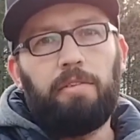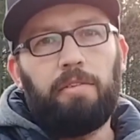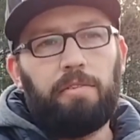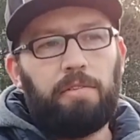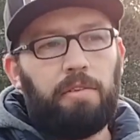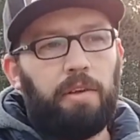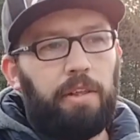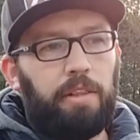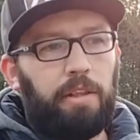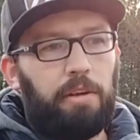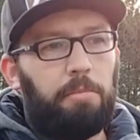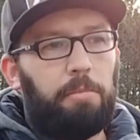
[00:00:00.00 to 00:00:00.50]
It's
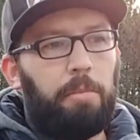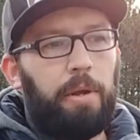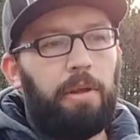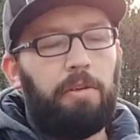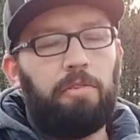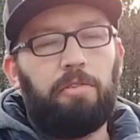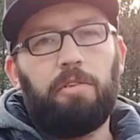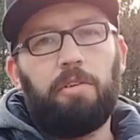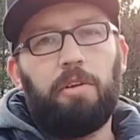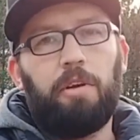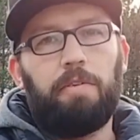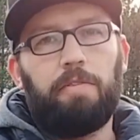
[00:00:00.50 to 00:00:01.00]
like they're
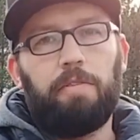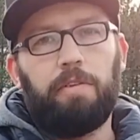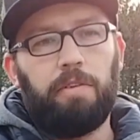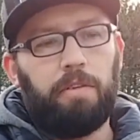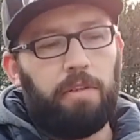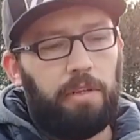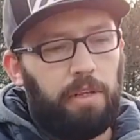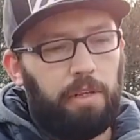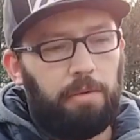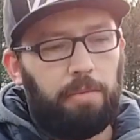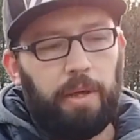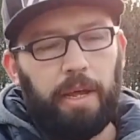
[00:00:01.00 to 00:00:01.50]
bouncing off of the
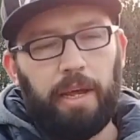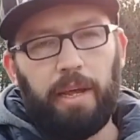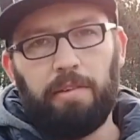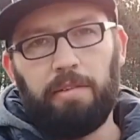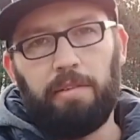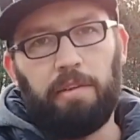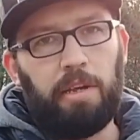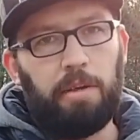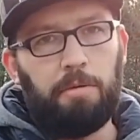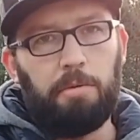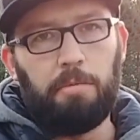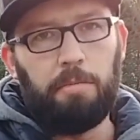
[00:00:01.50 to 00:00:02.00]
lily pads
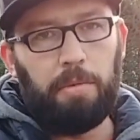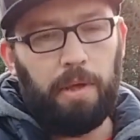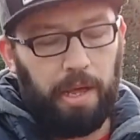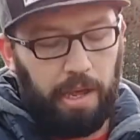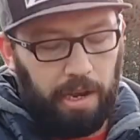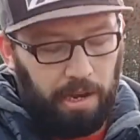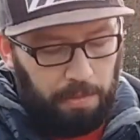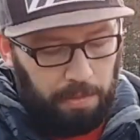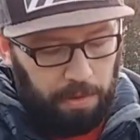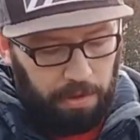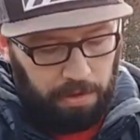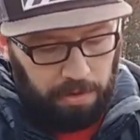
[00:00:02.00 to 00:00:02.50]
and coming
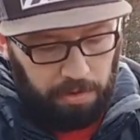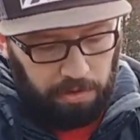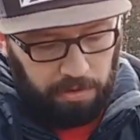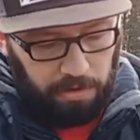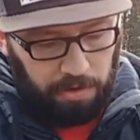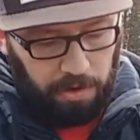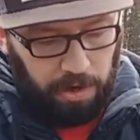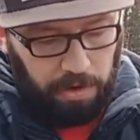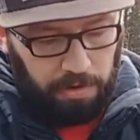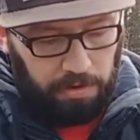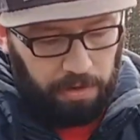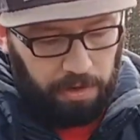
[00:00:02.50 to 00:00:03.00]
back. I mean, it looks
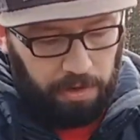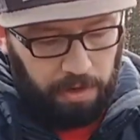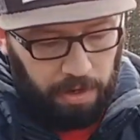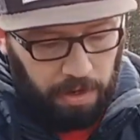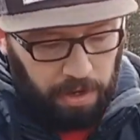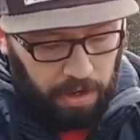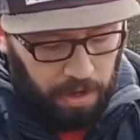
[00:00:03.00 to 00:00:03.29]
crazy.